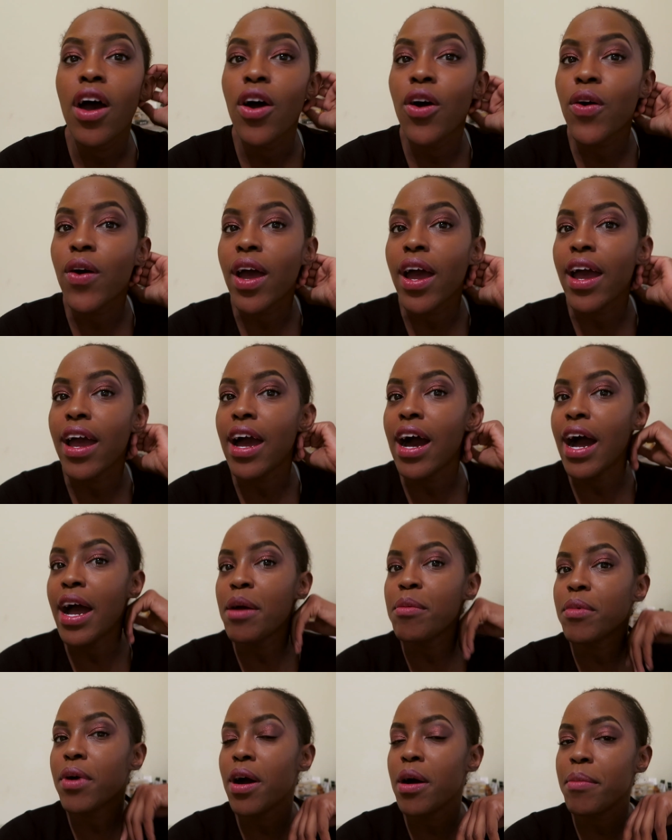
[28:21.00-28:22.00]
Okay,
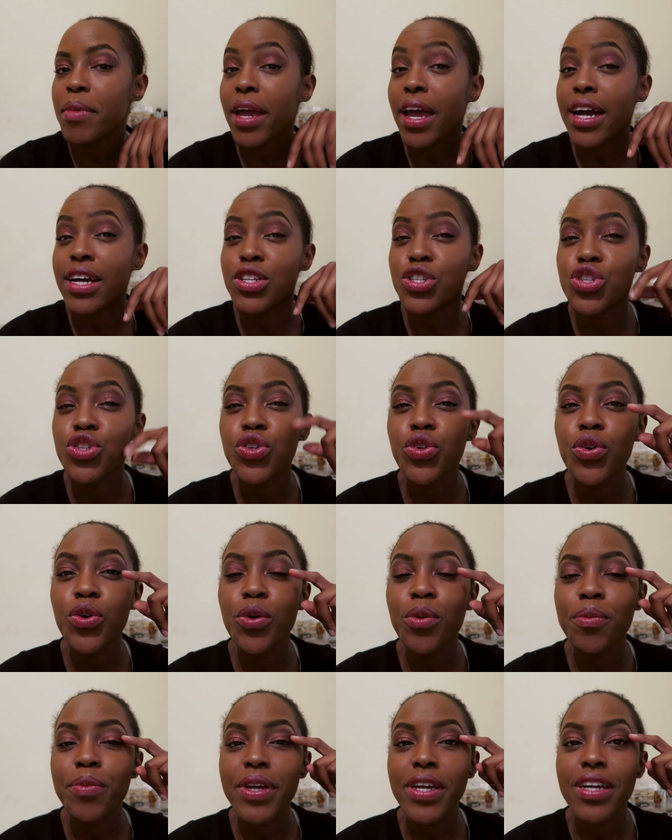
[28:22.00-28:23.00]
I'm coming at
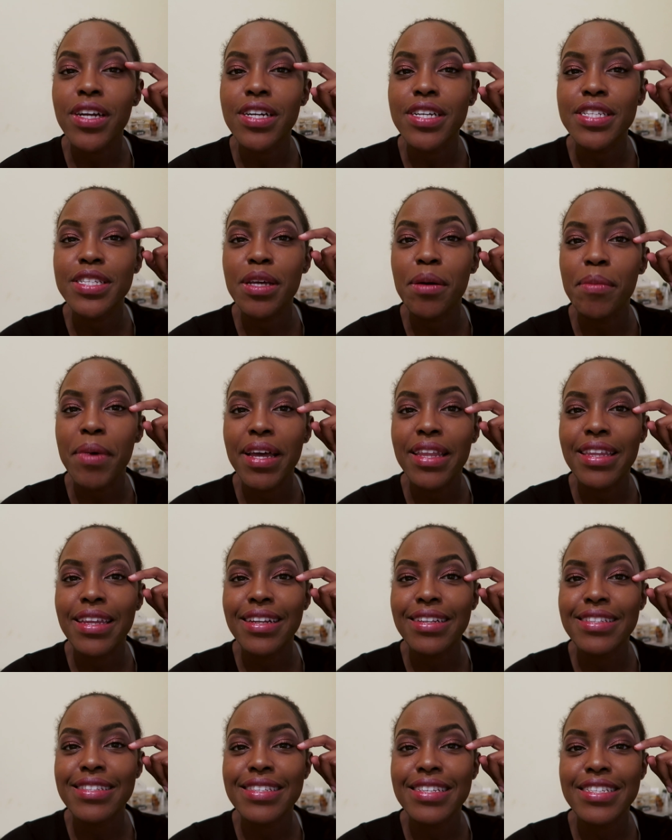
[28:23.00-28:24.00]
you because my
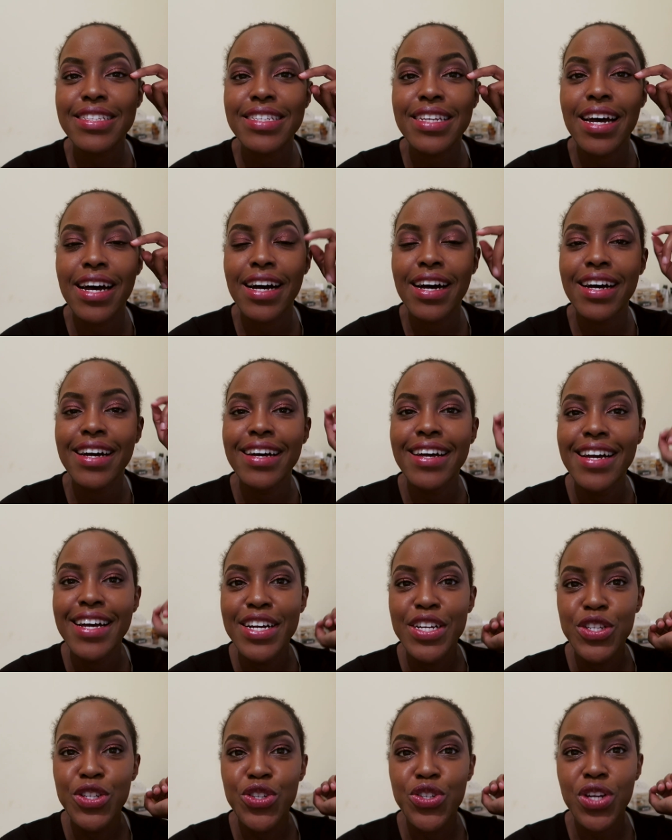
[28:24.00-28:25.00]
little sister
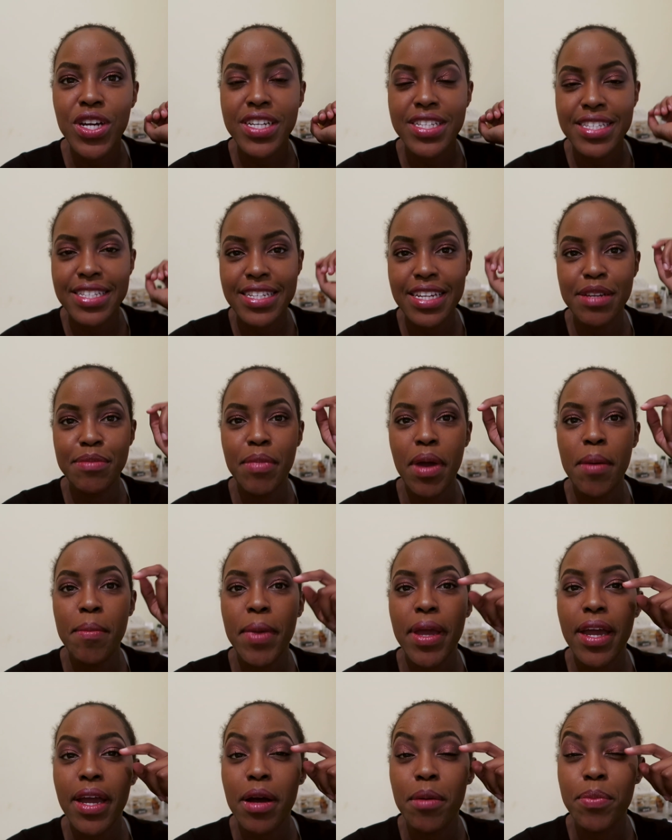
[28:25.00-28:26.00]
just did my
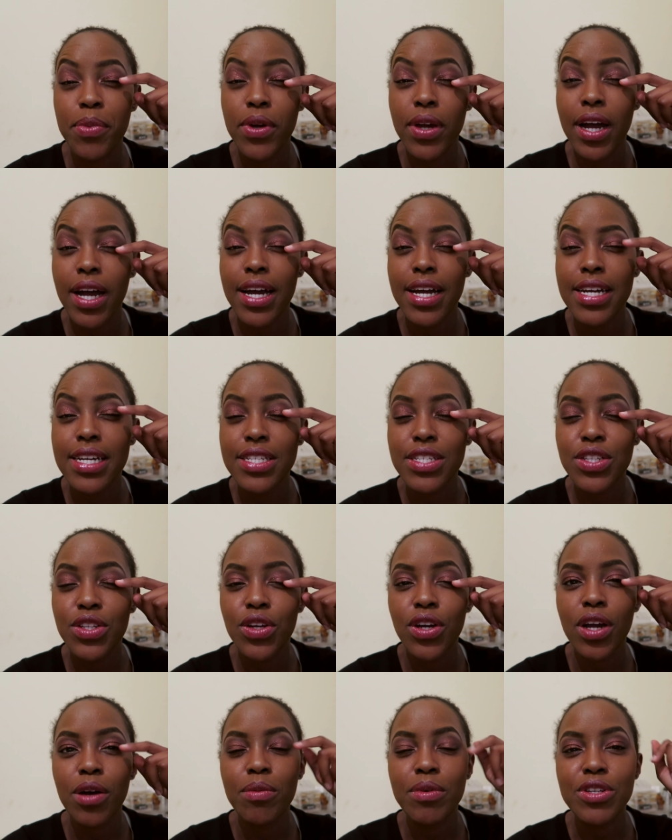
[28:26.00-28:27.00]
makeup, you guys.
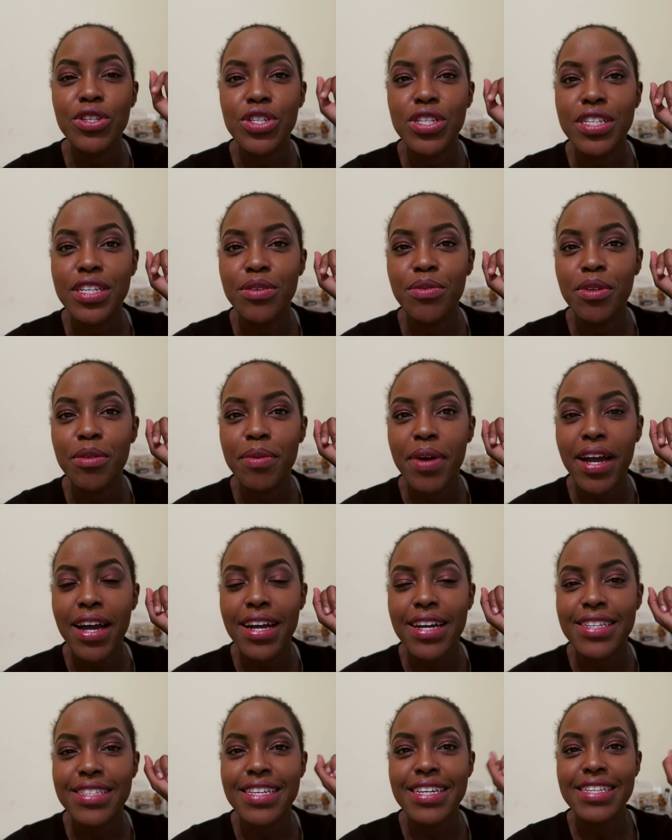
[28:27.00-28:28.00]
Look at what she did with my
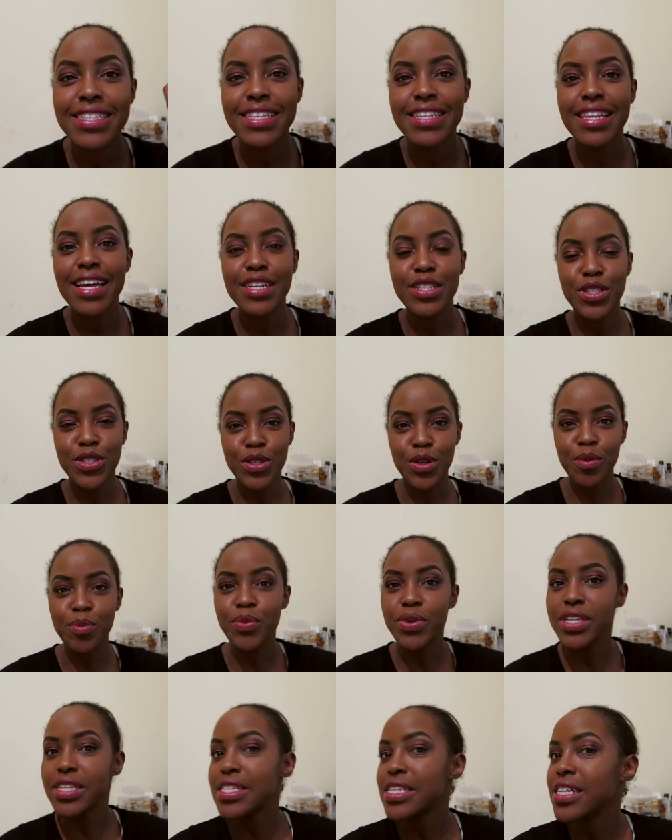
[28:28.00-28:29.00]
eyes. Isn't that so
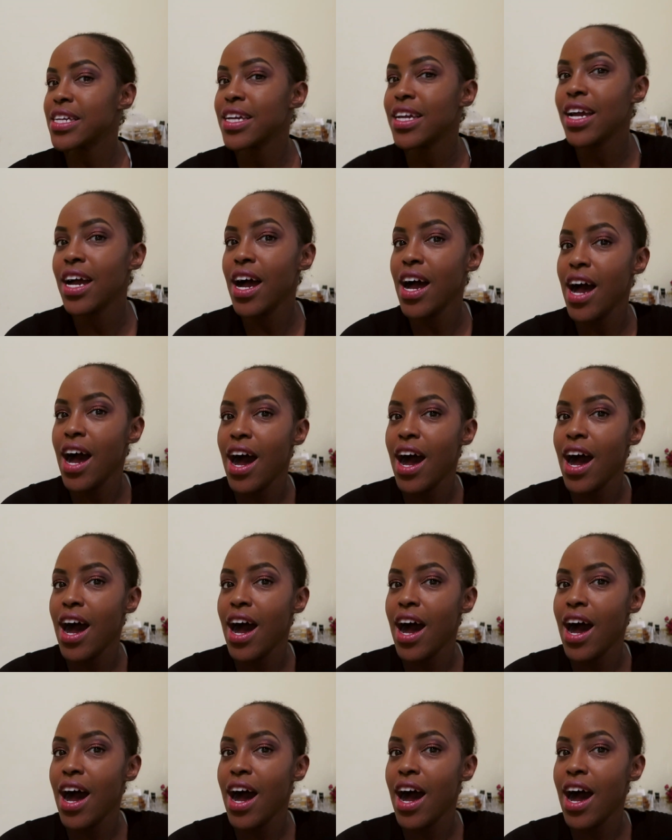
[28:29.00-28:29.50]
pretty?